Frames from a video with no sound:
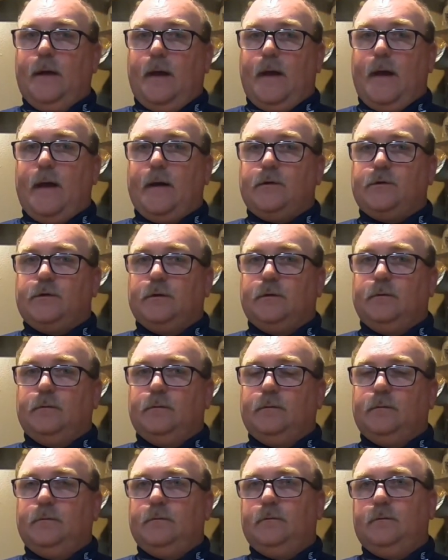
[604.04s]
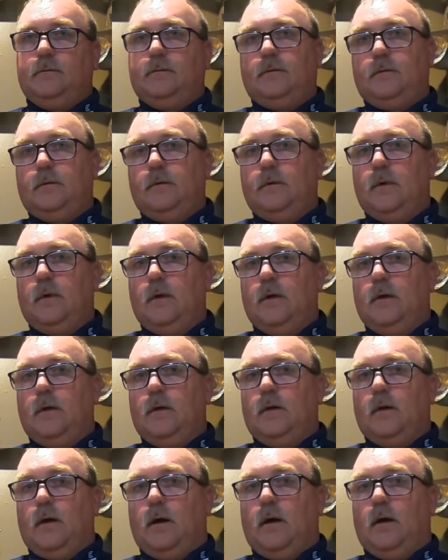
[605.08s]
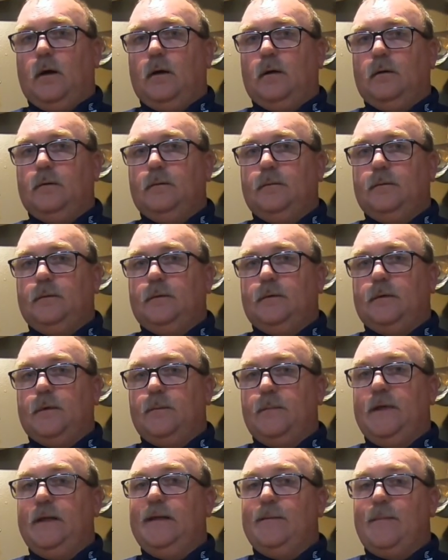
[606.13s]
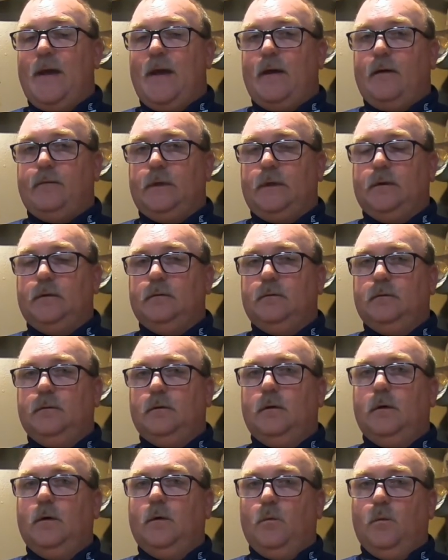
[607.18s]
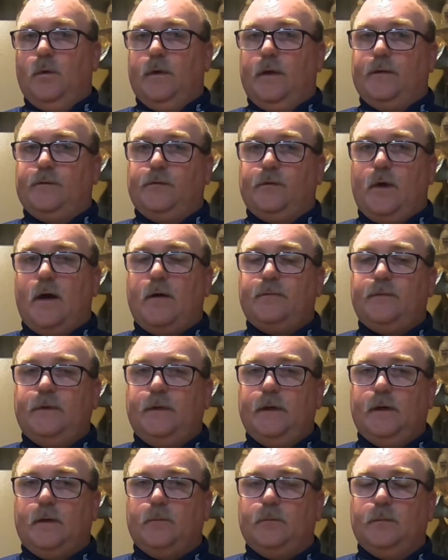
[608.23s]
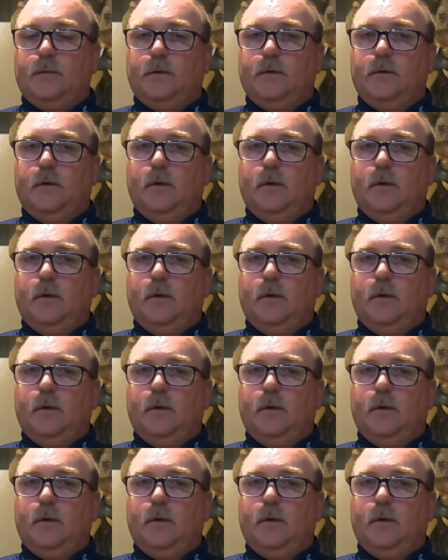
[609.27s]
action to medium heavy with that soft tip,